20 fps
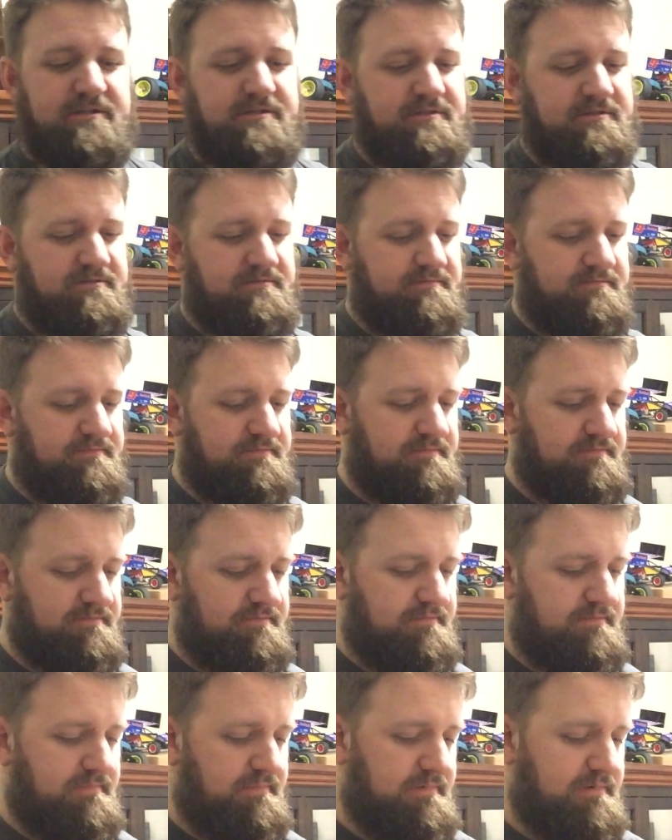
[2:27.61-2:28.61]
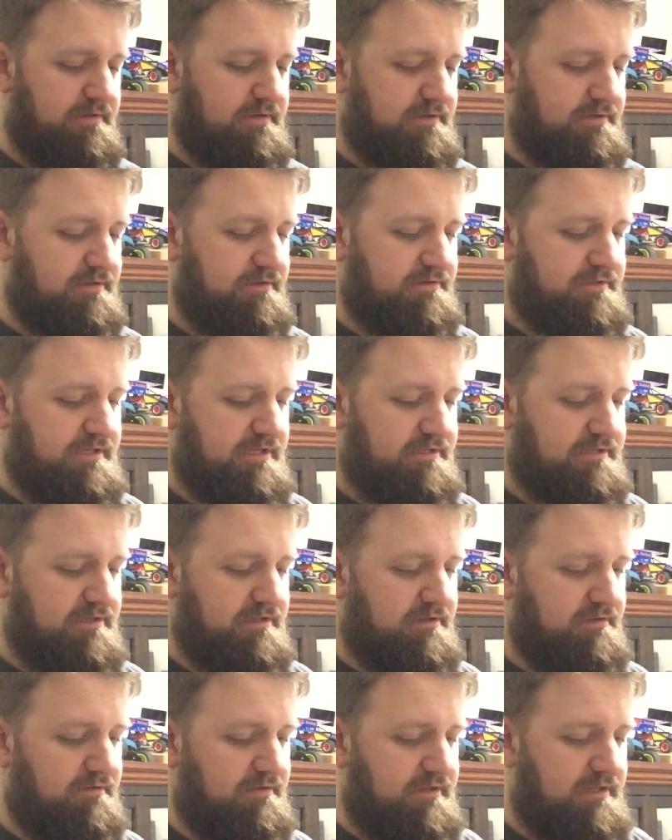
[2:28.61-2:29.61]
so no sense
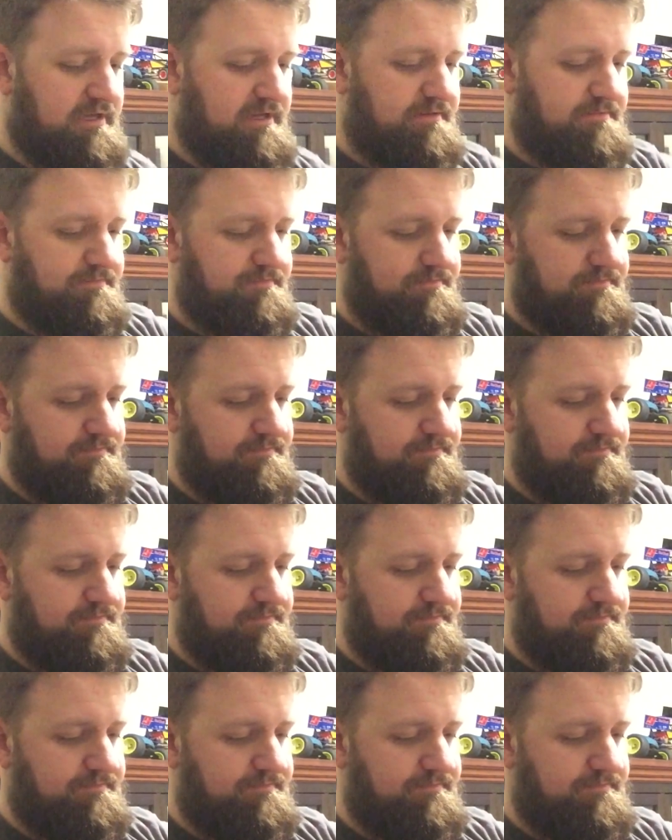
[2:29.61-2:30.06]
in doing that.